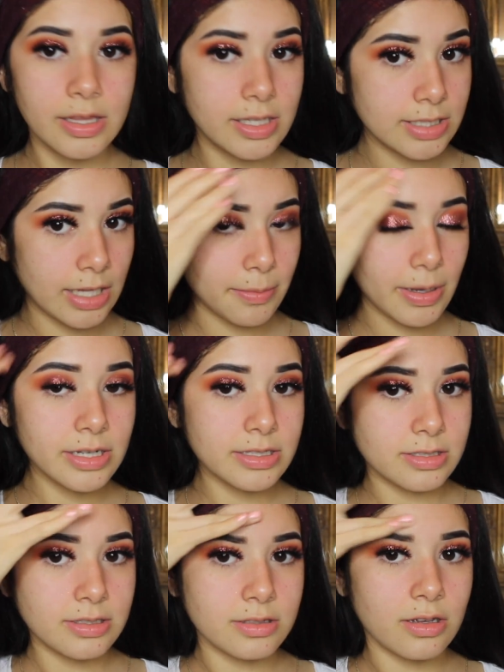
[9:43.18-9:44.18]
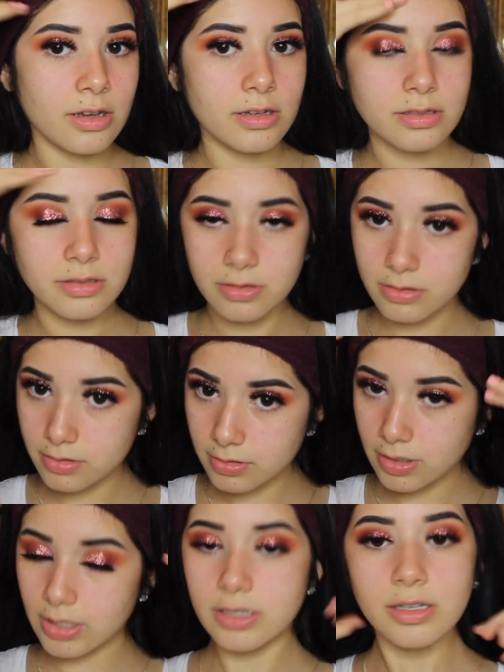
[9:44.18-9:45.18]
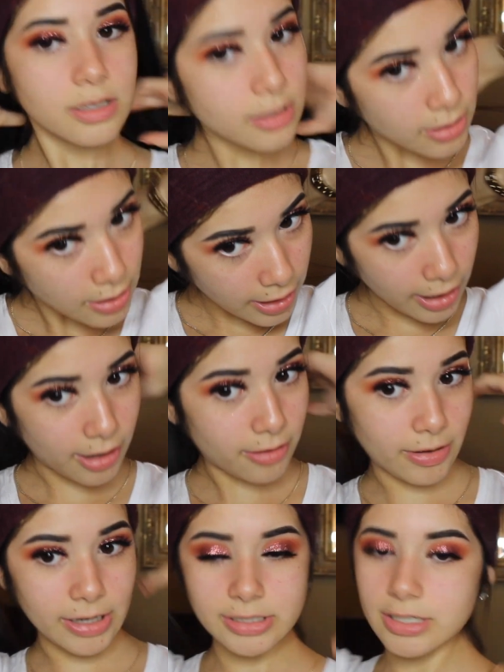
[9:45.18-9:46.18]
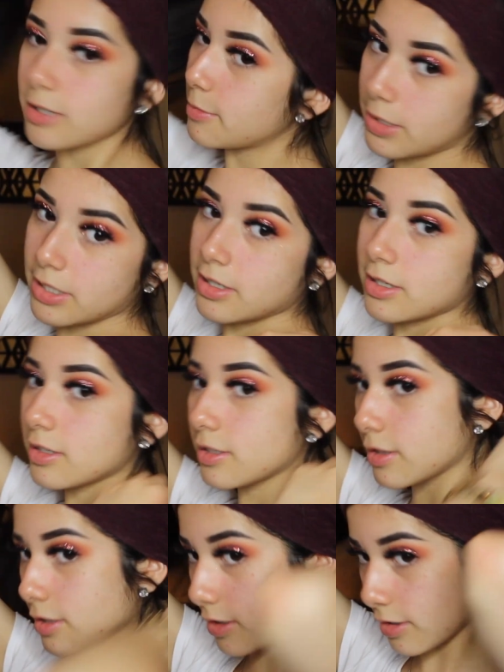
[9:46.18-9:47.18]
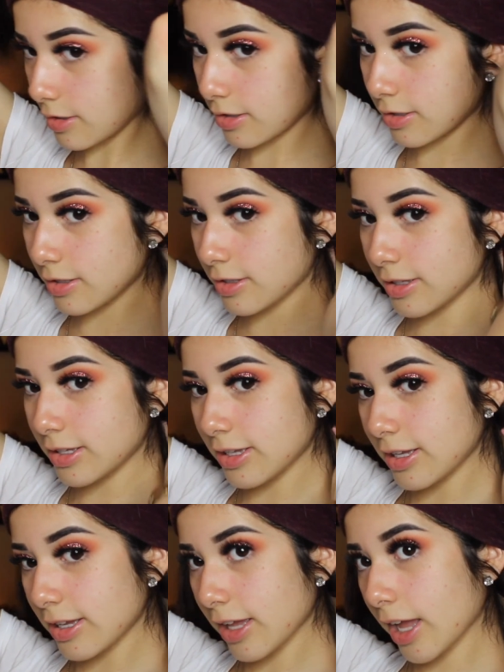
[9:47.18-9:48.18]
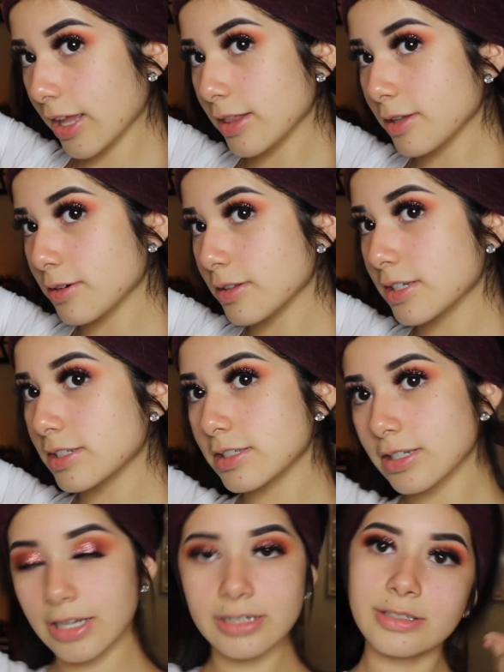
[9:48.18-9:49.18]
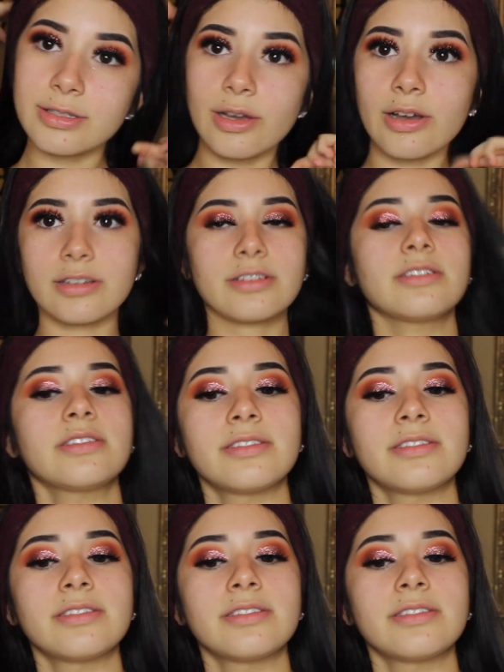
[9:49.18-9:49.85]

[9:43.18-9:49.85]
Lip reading: this headband is a sock. Like, how ratchet am I? Look, I literally just tied a sock.